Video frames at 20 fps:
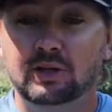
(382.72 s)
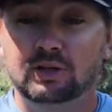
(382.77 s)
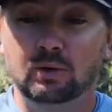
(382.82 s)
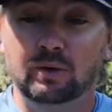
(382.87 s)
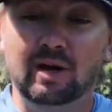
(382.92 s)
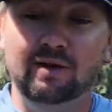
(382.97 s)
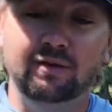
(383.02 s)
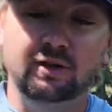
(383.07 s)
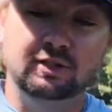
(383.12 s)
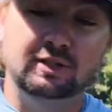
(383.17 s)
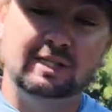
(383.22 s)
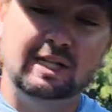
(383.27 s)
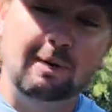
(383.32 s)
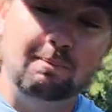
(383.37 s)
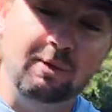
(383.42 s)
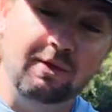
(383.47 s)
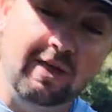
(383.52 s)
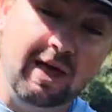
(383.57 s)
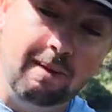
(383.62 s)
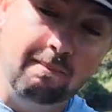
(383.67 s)
So whenever you're
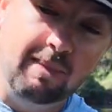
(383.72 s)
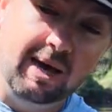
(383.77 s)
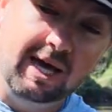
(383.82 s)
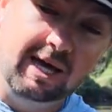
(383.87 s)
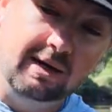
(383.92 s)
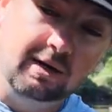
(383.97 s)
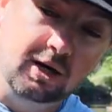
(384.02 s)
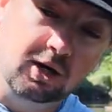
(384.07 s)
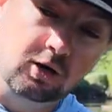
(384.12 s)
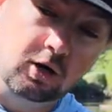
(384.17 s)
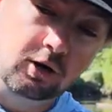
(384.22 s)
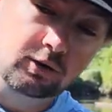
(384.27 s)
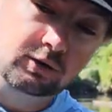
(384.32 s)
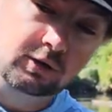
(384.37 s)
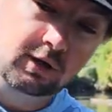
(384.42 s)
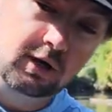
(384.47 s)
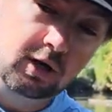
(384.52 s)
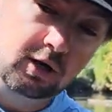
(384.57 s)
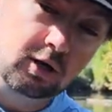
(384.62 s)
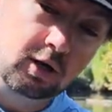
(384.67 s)
skipping that bait across
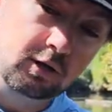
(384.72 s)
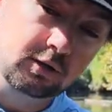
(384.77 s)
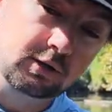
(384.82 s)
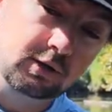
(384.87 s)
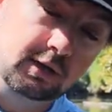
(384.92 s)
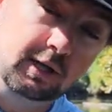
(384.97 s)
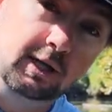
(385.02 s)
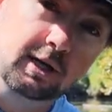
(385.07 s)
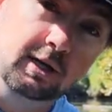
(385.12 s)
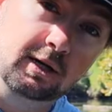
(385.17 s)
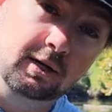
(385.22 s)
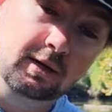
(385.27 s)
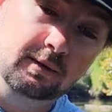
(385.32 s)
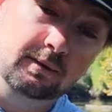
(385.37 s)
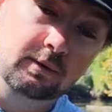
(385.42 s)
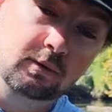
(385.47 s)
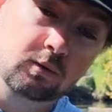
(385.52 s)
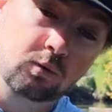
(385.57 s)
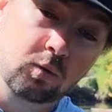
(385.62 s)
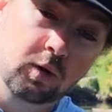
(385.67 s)
the
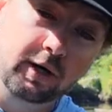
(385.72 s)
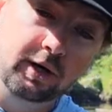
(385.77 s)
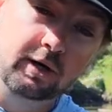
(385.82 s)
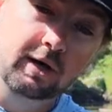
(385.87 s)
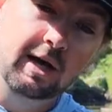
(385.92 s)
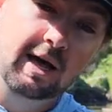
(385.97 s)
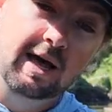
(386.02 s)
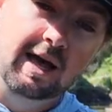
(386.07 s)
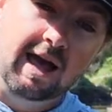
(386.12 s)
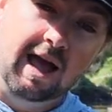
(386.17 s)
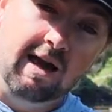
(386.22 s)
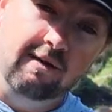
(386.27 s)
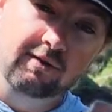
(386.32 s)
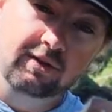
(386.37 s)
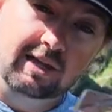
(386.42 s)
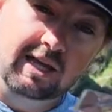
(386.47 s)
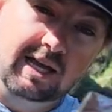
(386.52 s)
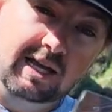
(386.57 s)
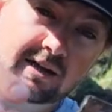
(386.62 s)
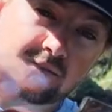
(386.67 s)
water,
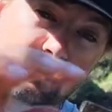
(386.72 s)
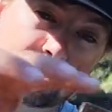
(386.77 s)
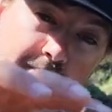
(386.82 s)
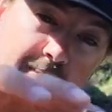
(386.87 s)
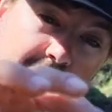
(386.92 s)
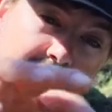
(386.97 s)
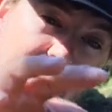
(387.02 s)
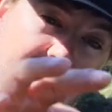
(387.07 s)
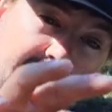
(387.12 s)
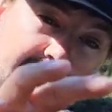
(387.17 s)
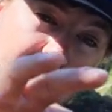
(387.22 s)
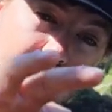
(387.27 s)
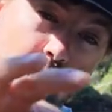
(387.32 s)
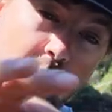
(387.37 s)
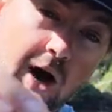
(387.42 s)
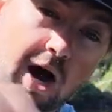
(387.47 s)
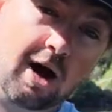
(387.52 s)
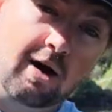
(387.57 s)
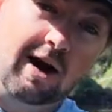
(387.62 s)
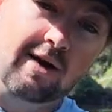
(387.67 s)
everything, the blade, the
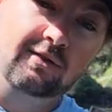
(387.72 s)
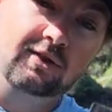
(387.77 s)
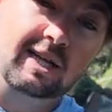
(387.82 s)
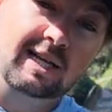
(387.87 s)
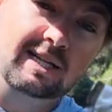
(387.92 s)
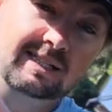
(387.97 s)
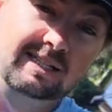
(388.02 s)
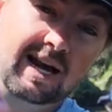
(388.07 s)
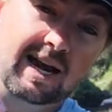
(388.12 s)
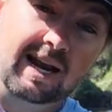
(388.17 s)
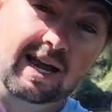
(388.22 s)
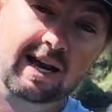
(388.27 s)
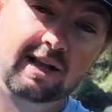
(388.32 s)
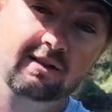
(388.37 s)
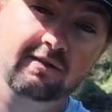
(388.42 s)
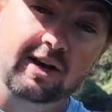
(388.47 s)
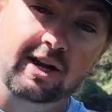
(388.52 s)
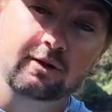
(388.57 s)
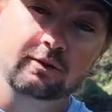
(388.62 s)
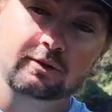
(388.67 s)
wire, everything's kind of
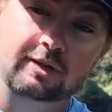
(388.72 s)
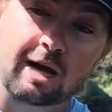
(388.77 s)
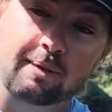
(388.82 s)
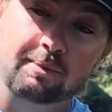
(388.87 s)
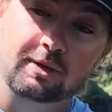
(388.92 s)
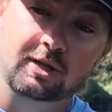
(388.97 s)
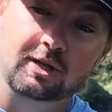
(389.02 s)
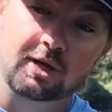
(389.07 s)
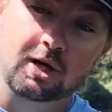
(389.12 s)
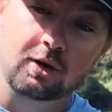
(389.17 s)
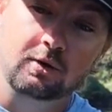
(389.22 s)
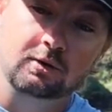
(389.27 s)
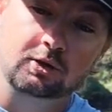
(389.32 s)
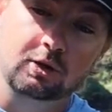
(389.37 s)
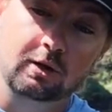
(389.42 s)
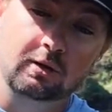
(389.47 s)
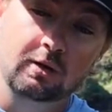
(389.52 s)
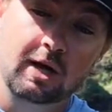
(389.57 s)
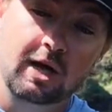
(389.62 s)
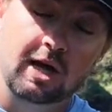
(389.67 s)
elevated on top of the toad.
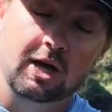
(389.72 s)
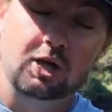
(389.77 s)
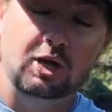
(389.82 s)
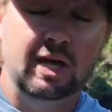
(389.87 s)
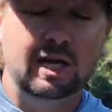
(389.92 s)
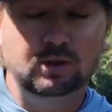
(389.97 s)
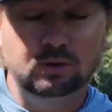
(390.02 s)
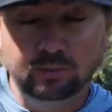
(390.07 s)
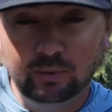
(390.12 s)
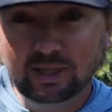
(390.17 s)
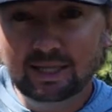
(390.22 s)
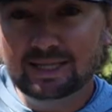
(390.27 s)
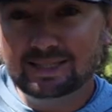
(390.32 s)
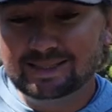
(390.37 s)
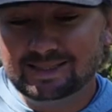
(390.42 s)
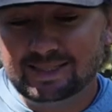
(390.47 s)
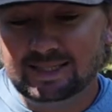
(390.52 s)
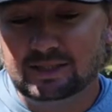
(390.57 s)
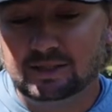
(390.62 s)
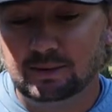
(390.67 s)
So it's really a
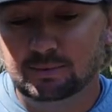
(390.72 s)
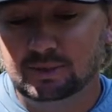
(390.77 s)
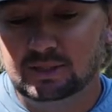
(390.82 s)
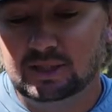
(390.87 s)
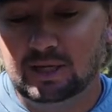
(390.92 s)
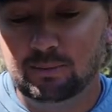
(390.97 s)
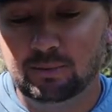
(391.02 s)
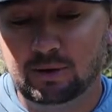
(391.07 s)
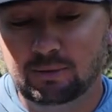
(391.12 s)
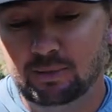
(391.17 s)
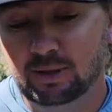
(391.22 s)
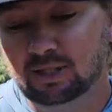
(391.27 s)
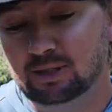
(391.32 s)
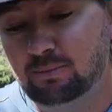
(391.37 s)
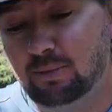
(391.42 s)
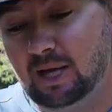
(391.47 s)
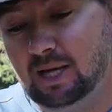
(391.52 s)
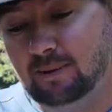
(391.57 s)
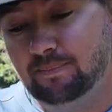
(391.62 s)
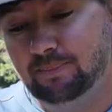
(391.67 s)
system of skipping a buzz
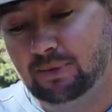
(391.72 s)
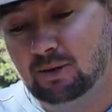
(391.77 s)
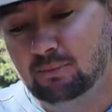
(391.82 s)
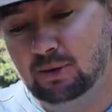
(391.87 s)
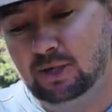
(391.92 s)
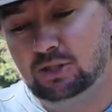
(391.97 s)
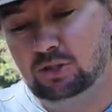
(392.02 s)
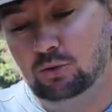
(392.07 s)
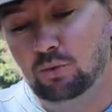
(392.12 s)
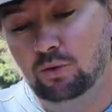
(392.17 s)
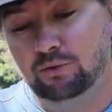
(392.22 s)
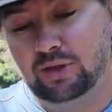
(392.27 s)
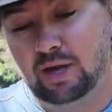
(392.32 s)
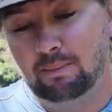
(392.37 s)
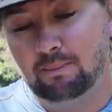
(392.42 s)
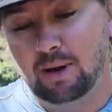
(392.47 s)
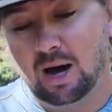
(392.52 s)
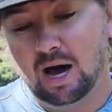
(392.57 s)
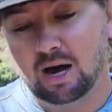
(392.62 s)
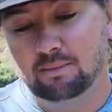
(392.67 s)
bait, but you want
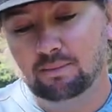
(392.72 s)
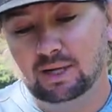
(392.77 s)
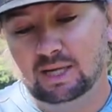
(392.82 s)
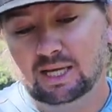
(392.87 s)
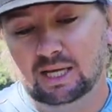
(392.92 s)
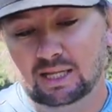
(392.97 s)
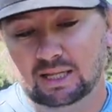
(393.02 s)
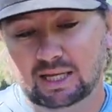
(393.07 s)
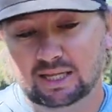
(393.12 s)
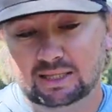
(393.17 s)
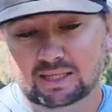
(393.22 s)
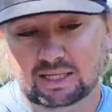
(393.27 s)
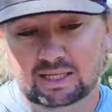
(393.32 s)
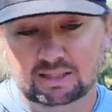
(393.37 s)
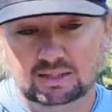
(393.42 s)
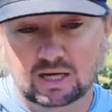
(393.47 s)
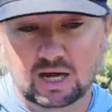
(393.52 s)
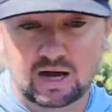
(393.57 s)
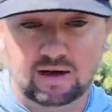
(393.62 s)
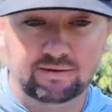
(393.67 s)
that bottom to hit like
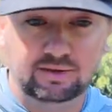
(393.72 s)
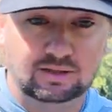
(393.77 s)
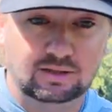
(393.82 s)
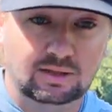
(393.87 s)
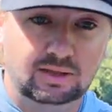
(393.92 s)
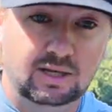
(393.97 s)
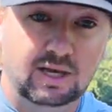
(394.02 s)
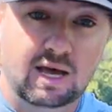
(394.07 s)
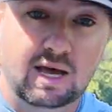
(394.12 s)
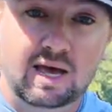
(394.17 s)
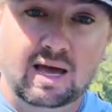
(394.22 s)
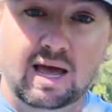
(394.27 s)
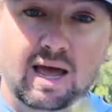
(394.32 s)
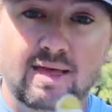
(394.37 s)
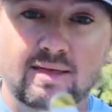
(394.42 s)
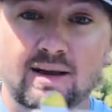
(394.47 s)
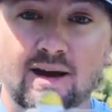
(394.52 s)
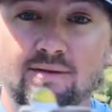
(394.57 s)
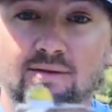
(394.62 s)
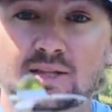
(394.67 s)
this, obviously.
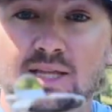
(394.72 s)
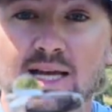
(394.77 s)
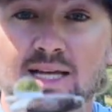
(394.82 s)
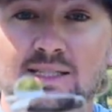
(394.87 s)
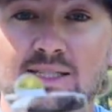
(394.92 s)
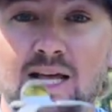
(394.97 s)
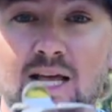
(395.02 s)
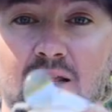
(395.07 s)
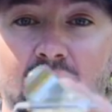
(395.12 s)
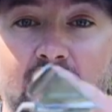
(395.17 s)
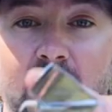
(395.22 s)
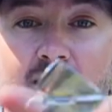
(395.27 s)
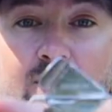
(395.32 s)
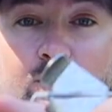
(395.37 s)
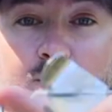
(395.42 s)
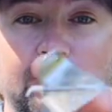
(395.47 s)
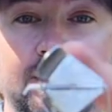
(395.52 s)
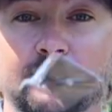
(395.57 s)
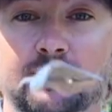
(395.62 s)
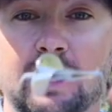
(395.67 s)
And then everything's elevated
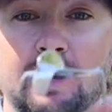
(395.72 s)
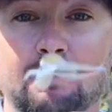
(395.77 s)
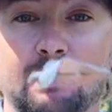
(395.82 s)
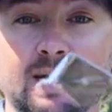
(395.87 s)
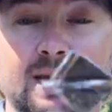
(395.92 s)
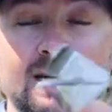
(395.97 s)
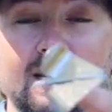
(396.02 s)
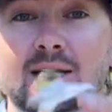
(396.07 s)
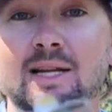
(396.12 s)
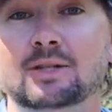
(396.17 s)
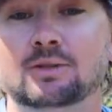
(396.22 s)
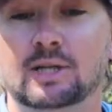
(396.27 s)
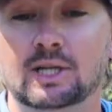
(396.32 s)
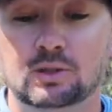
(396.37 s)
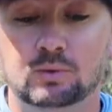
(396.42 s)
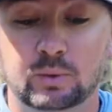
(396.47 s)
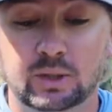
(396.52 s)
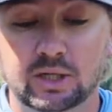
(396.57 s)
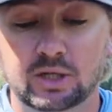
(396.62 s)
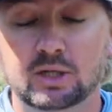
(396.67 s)
when there's that bend in it, so
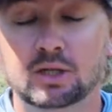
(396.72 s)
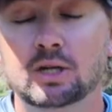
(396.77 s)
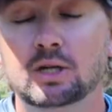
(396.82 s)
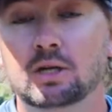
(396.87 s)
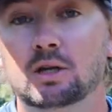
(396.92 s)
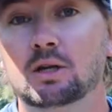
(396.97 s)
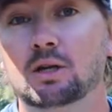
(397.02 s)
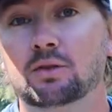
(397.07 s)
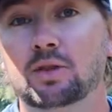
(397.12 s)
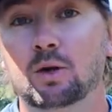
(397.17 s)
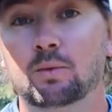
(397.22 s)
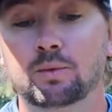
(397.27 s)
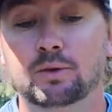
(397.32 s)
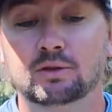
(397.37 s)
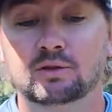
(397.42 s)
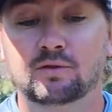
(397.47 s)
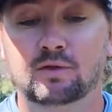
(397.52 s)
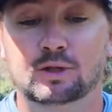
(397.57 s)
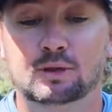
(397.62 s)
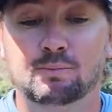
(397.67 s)
that's really good. Another thing, when
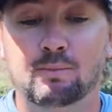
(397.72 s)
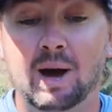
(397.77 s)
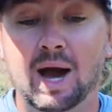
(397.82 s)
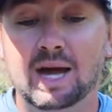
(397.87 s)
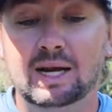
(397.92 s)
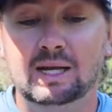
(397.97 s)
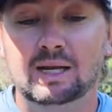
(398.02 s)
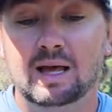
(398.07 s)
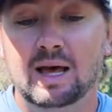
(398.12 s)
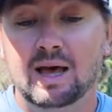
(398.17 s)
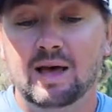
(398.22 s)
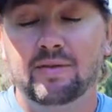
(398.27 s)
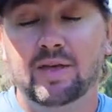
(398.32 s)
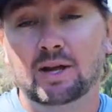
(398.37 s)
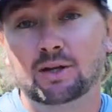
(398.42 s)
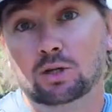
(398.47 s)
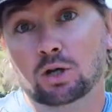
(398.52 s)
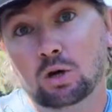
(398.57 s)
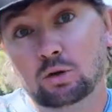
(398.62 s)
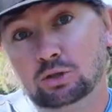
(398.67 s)
those fish bite it,
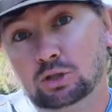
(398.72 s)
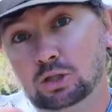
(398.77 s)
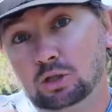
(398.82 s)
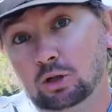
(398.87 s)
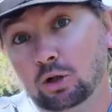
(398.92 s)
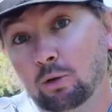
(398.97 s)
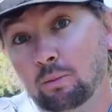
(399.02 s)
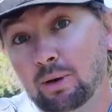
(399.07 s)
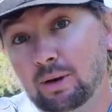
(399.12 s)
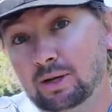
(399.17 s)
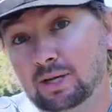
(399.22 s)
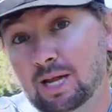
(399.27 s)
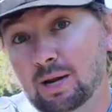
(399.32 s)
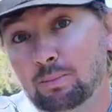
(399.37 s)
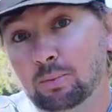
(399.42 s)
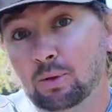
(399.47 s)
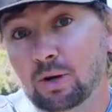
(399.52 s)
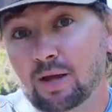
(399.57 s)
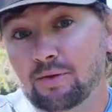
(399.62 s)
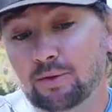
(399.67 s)
that toe's just a little bit
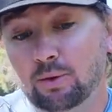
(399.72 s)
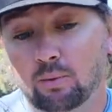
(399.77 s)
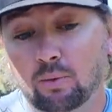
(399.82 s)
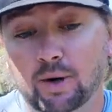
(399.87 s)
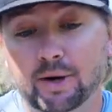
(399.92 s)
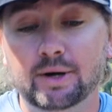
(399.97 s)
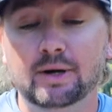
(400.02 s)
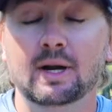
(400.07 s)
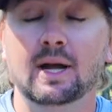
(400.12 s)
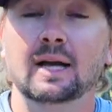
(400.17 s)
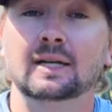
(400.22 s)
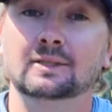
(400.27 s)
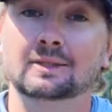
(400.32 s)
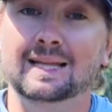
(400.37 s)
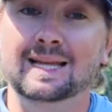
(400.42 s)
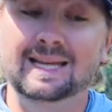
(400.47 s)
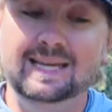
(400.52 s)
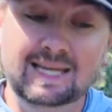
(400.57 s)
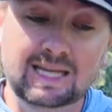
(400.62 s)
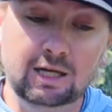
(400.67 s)
deeper in the water, so
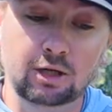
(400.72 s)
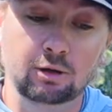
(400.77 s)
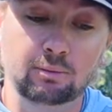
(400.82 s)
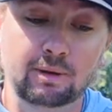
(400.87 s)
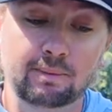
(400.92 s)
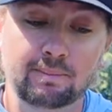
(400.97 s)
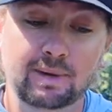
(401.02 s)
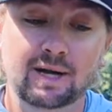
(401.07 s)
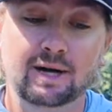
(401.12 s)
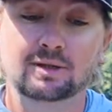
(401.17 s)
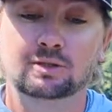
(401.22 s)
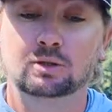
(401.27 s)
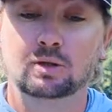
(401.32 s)
they get a little bit better.